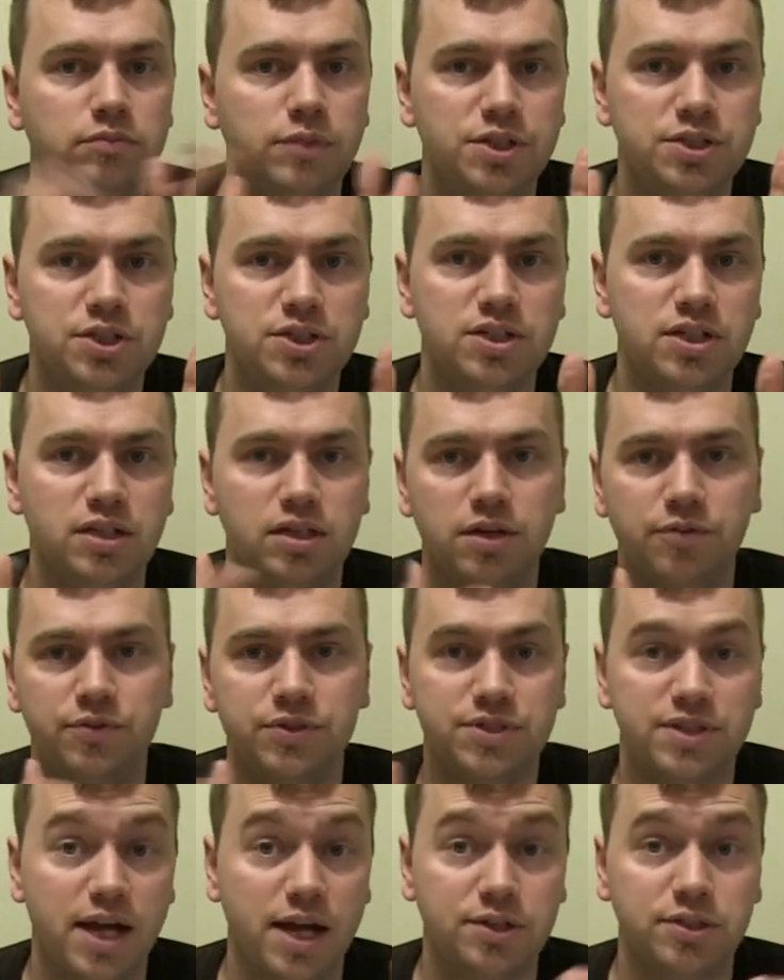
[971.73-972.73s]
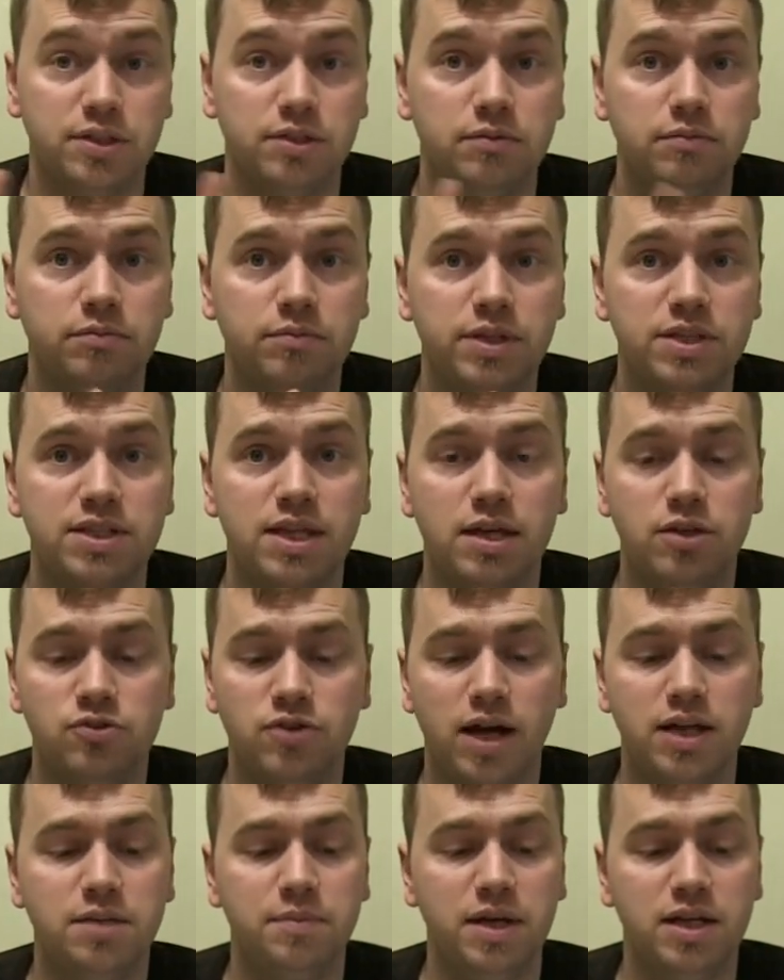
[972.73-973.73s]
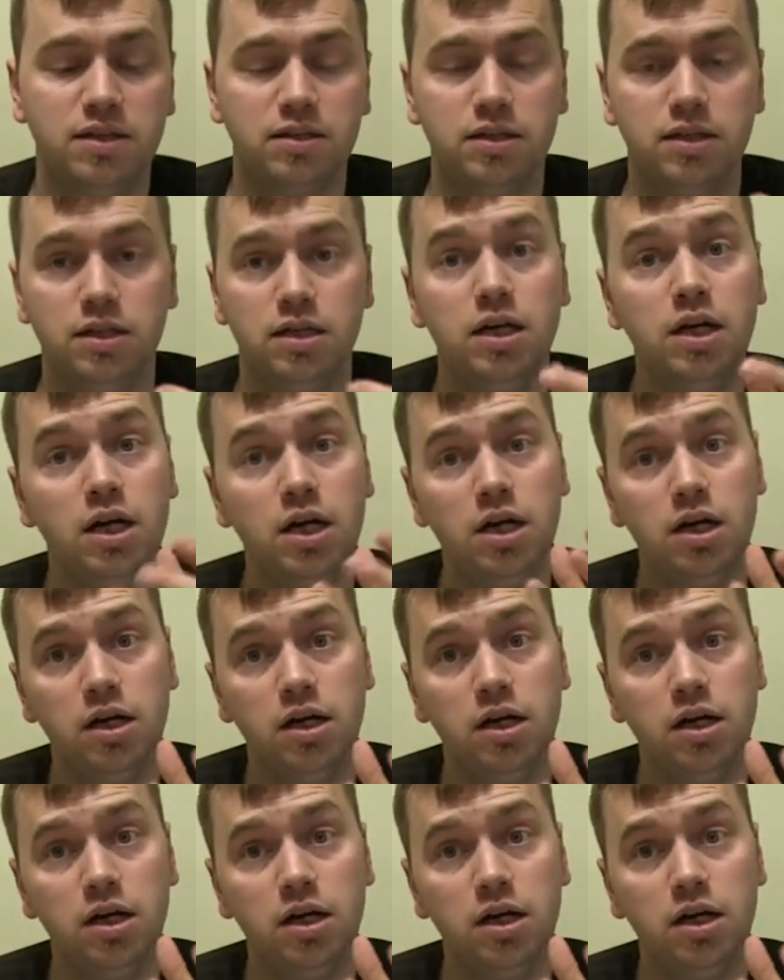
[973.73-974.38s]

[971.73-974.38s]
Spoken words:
It's just in a different section because they tried to make the